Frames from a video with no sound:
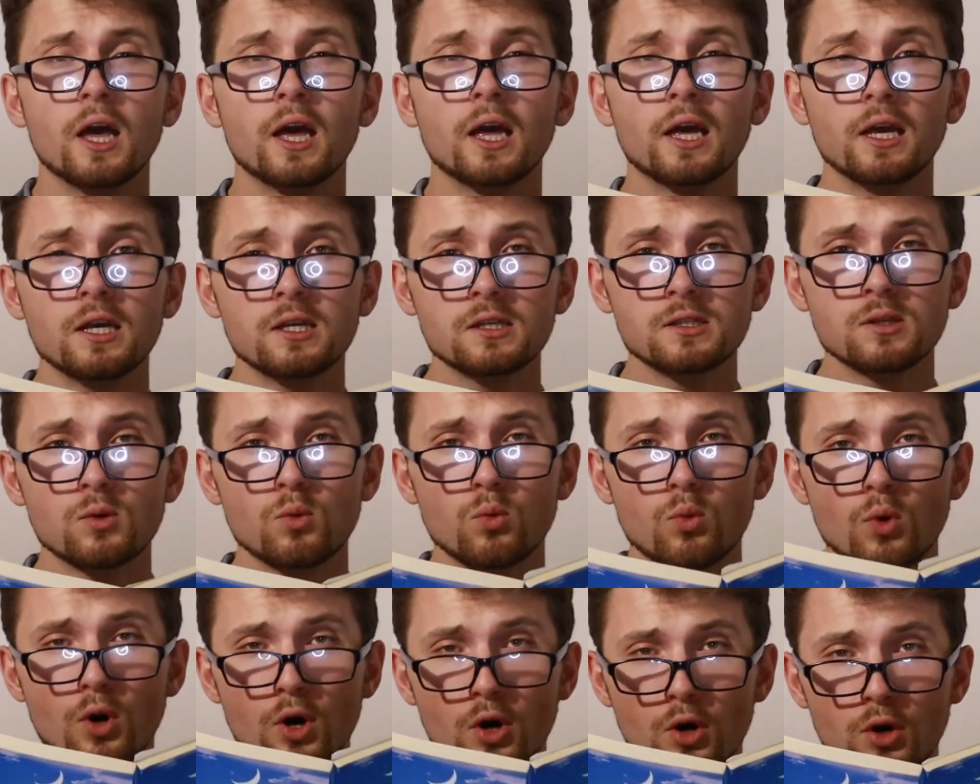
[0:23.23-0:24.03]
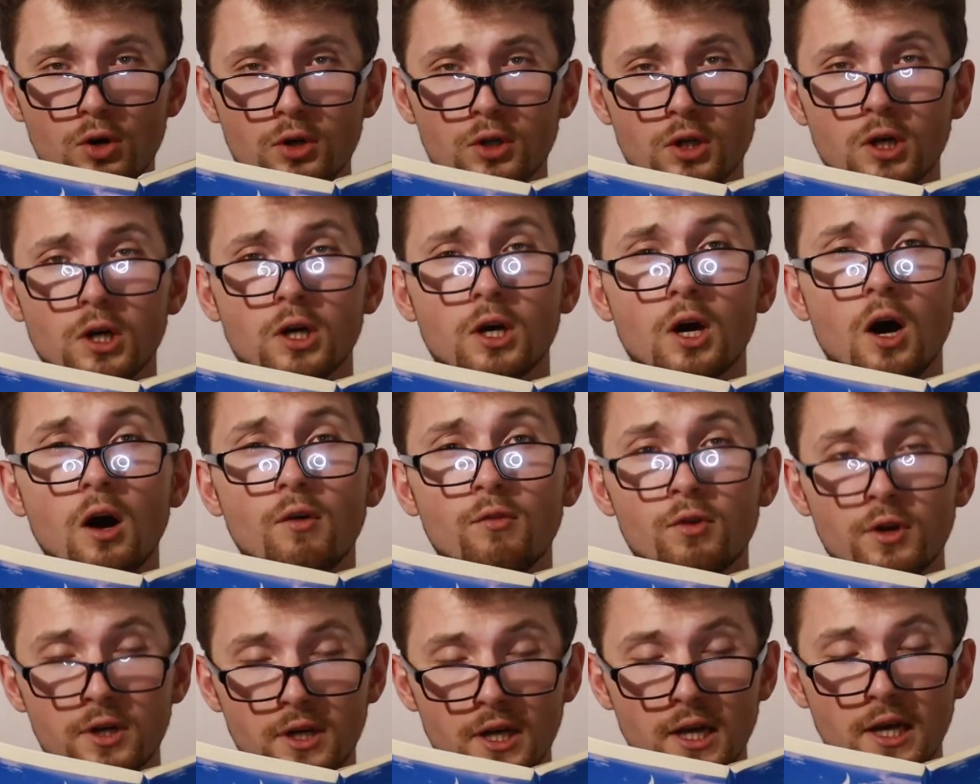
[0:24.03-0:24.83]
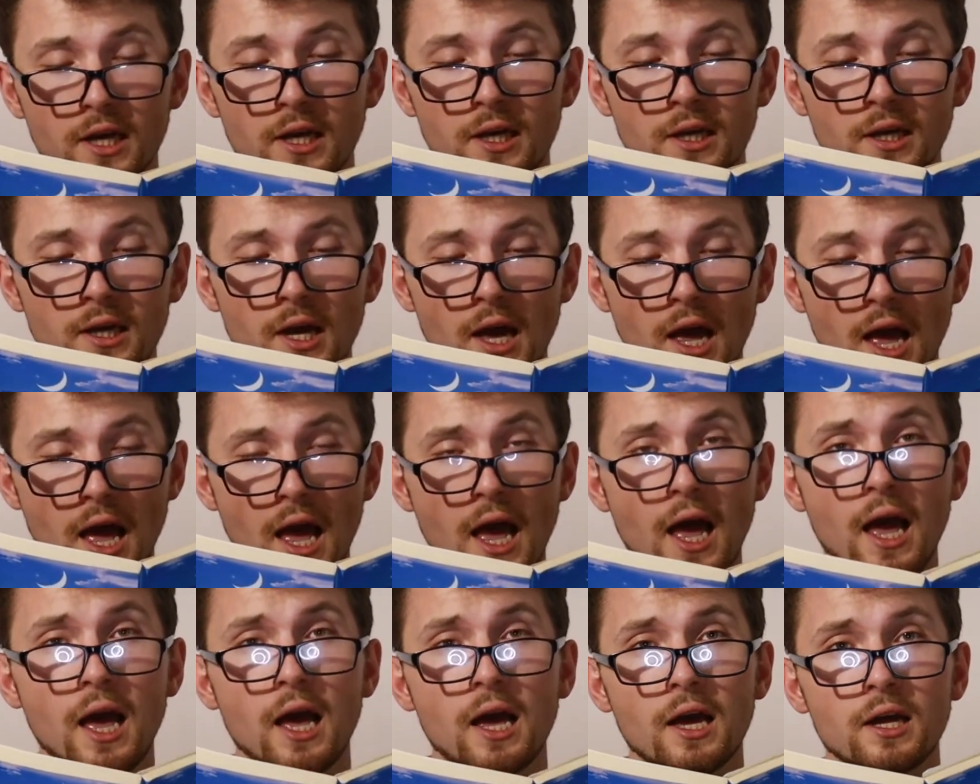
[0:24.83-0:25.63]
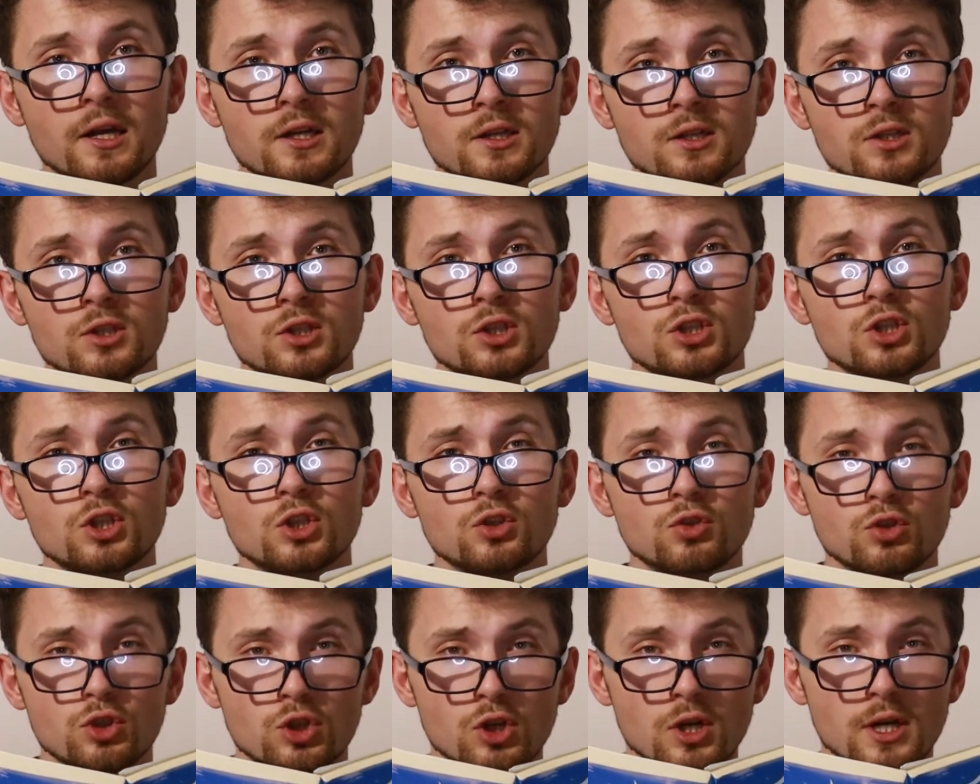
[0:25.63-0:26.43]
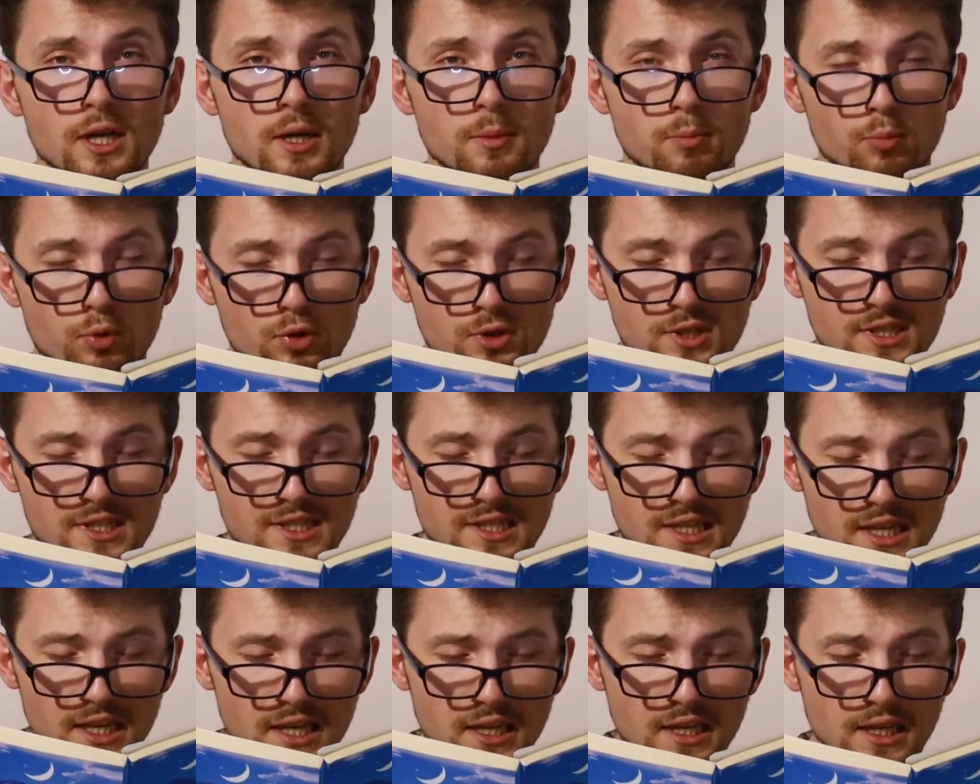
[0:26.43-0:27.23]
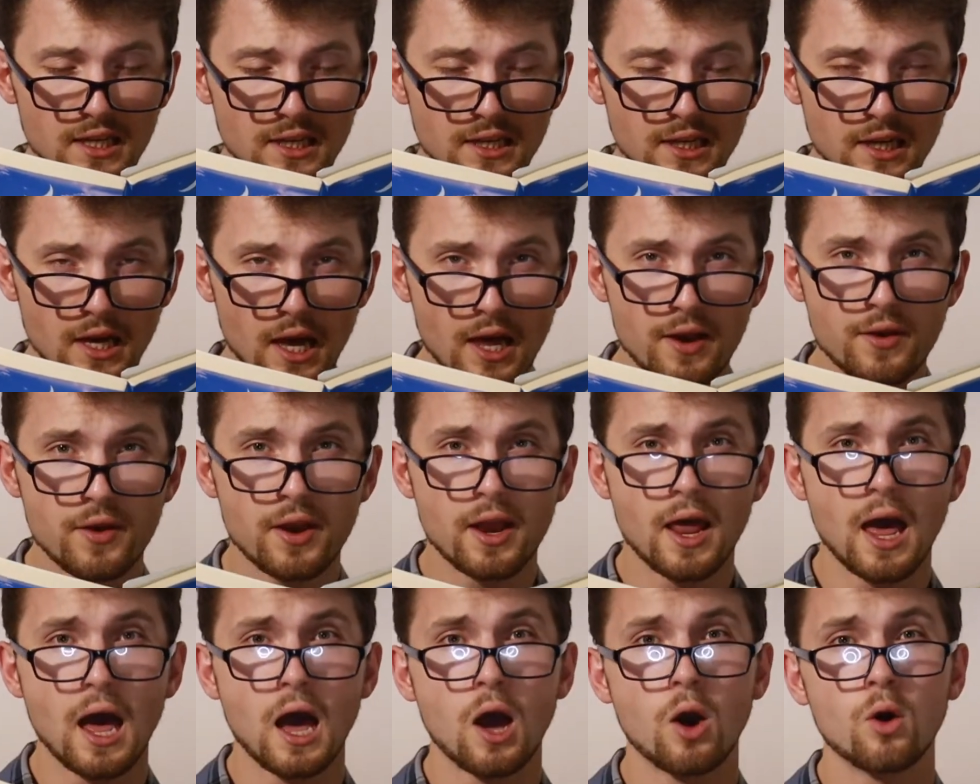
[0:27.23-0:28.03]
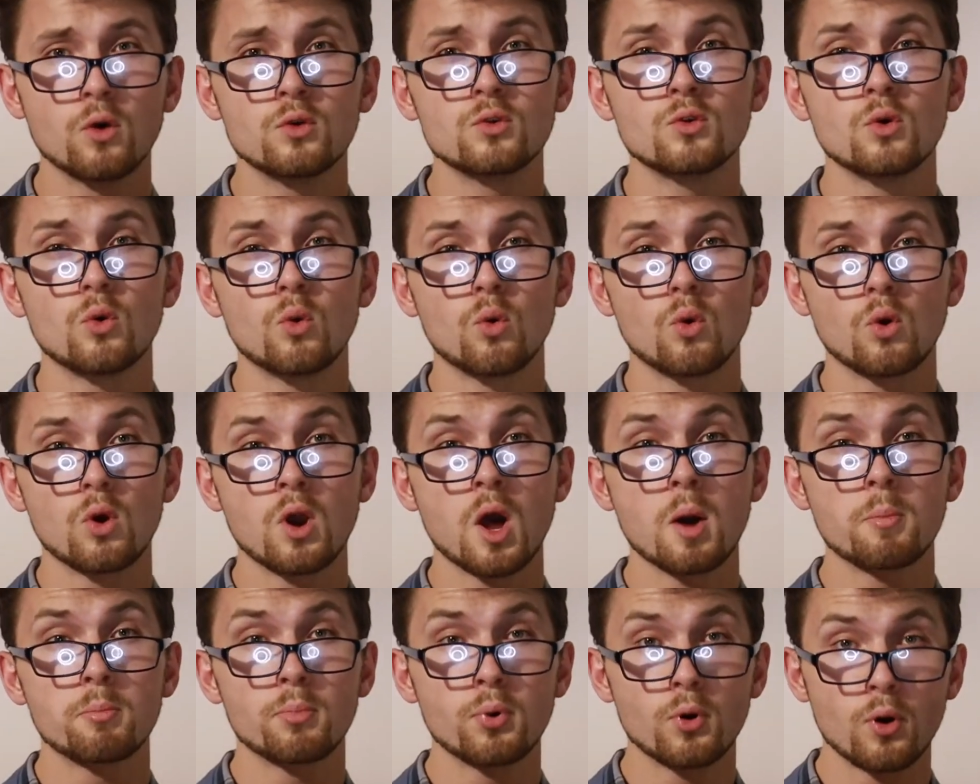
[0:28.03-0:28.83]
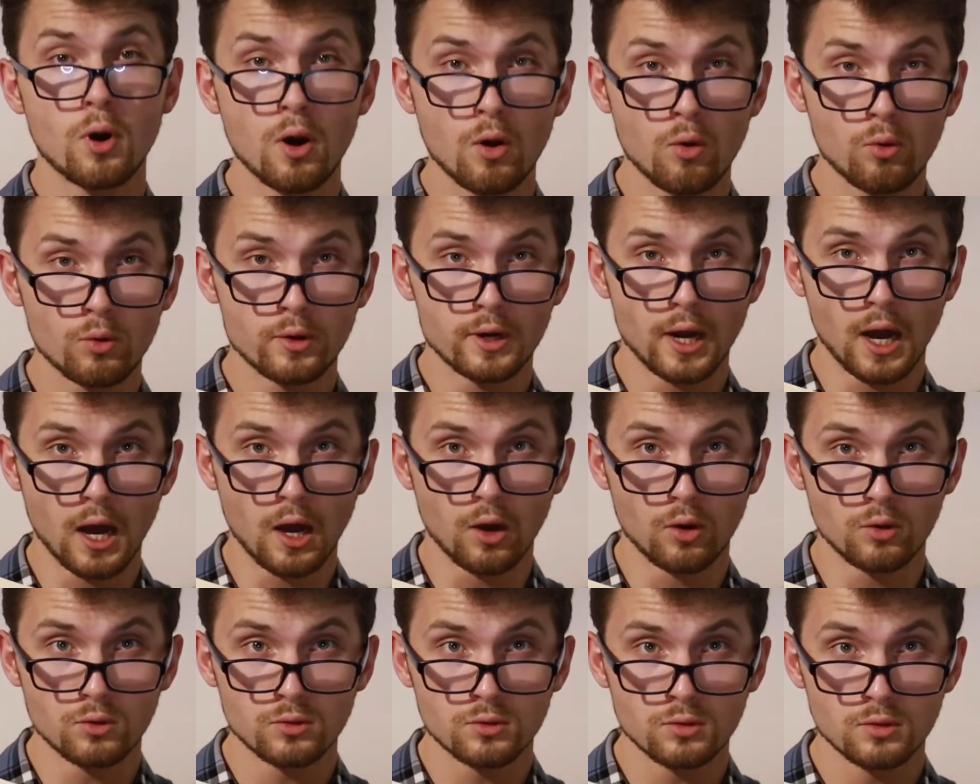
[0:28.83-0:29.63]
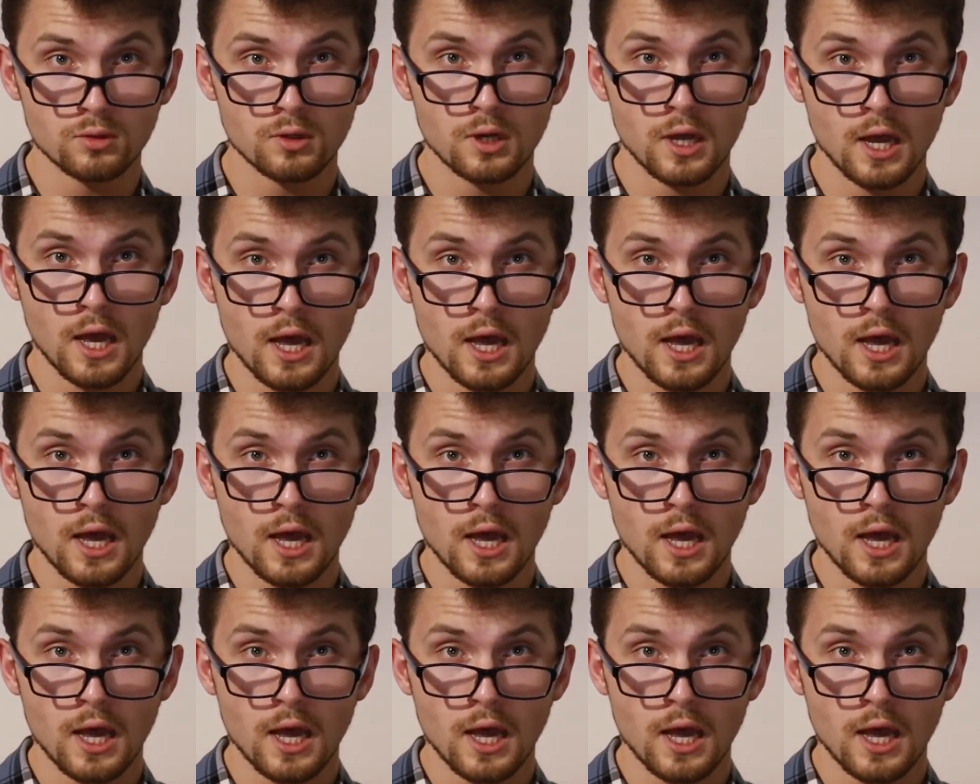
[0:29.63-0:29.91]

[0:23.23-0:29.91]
is a word governing and usually preceding a noun or pronoun